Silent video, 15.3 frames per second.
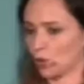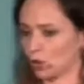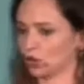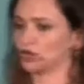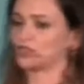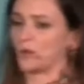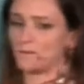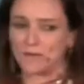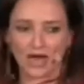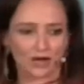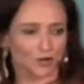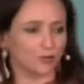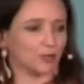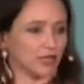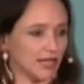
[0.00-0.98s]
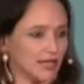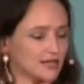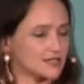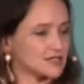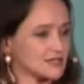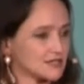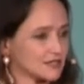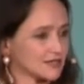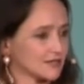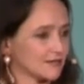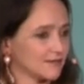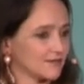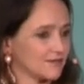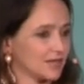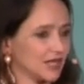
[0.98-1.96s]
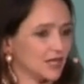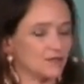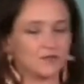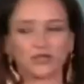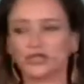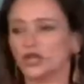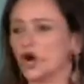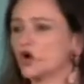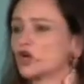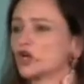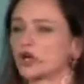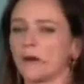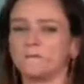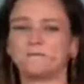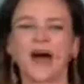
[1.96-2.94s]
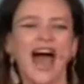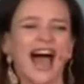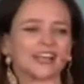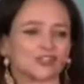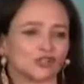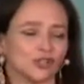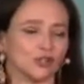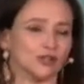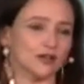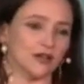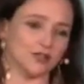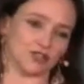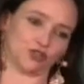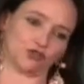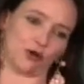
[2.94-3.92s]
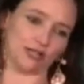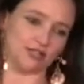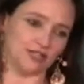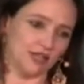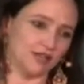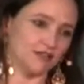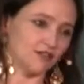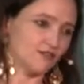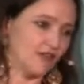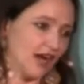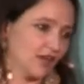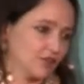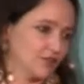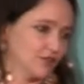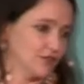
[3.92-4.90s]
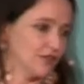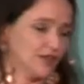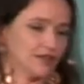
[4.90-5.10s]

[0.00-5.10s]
world is a better place. You know, compassion is a transcendent value,